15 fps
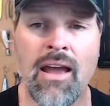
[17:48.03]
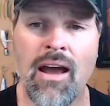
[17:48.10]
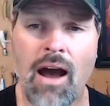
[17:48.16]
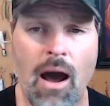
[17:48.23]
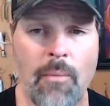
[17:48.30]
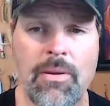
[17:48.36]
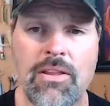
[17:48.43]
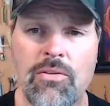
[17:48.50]

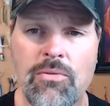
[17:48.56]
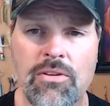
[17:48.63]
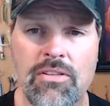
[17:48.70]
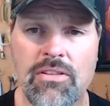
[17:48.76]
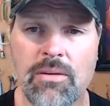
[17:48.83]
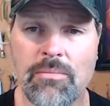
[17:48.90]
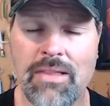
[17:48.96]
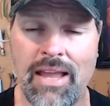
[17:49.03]
I'll be doing
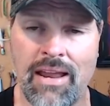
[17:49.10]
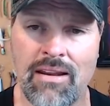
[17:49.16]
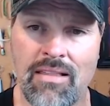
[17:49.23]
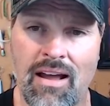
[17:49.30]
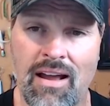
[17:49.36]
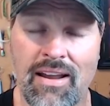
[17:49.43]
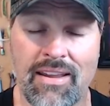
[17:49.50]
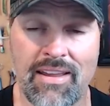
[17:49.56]
some
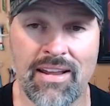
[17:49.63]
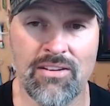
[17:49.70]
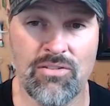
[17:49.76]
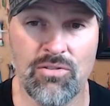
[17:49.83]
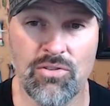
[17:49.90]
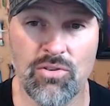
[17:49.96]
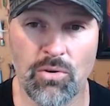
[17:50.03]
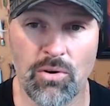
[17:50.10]
landlocked king
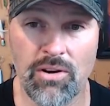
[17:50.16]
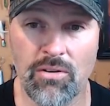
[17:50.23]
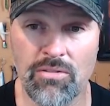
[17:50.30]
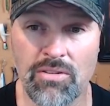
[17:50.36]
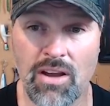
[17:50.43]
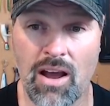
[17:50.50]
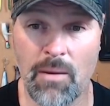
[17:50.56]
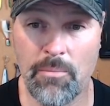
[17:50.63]

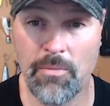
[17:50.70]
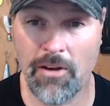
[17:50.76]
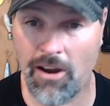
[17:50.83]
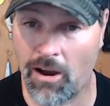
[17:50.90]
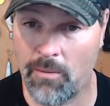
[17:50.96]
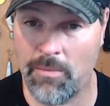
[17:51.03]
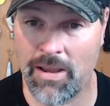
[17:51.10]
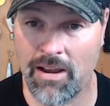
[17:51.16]
tutorials
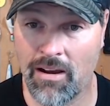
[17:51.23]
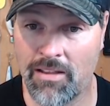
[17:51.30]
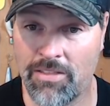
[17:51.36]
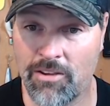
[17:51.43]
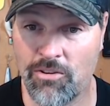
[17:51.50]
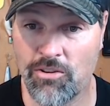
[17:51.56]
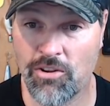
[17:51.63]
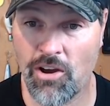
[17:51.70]
upcoming on
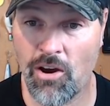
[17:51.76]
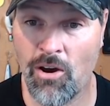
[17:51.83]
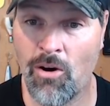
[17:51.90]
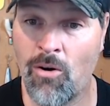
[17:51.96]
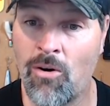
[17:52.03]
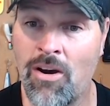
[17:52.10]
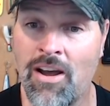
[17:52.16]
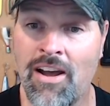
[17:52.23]
the
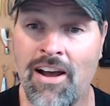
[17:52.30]
show.